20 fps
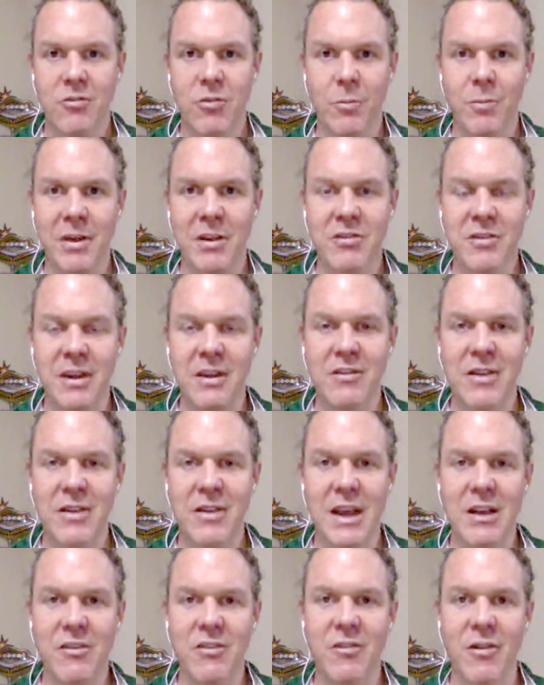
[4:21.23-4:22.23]
Trubisky's
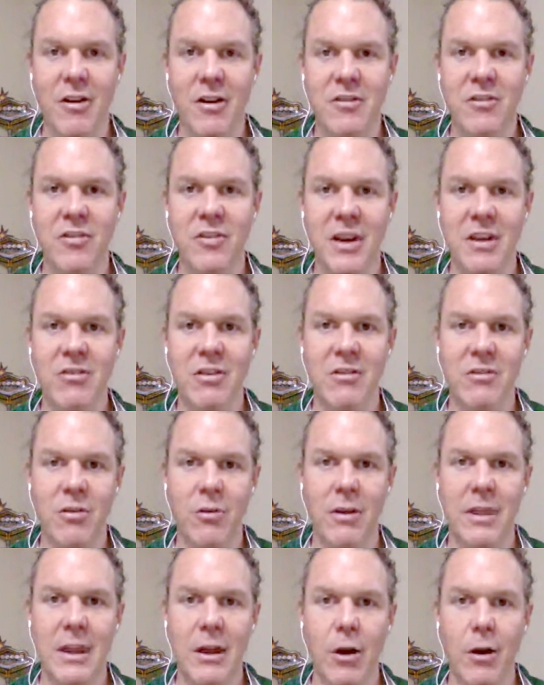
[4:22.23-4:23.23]
eight starts, six and two
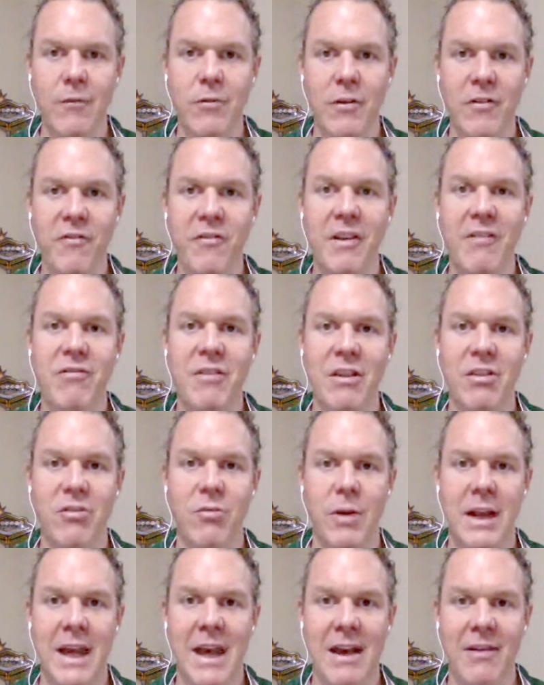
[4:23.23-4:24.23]
to the over,
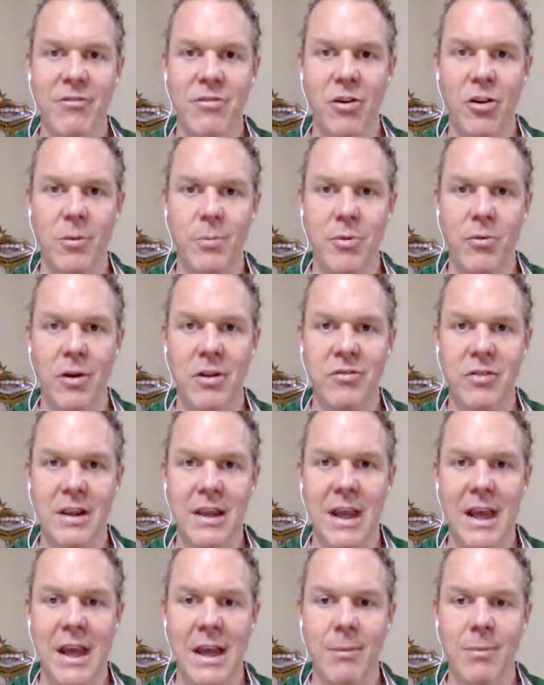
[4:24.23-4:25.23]
53 and a half total points
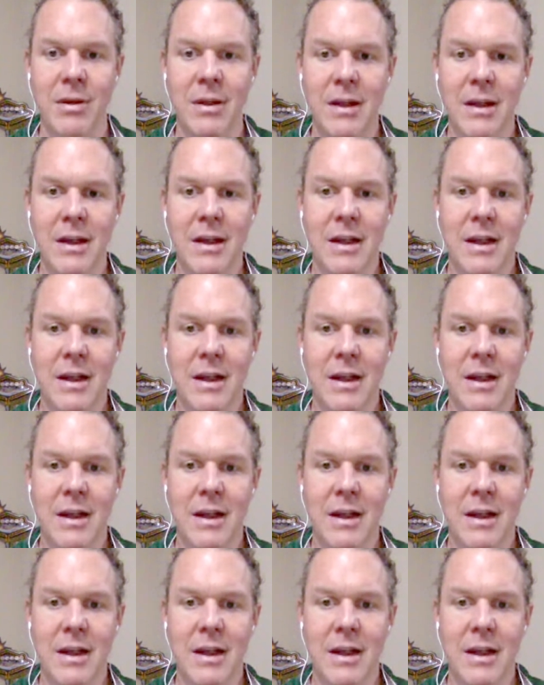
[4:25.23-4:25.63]
a game.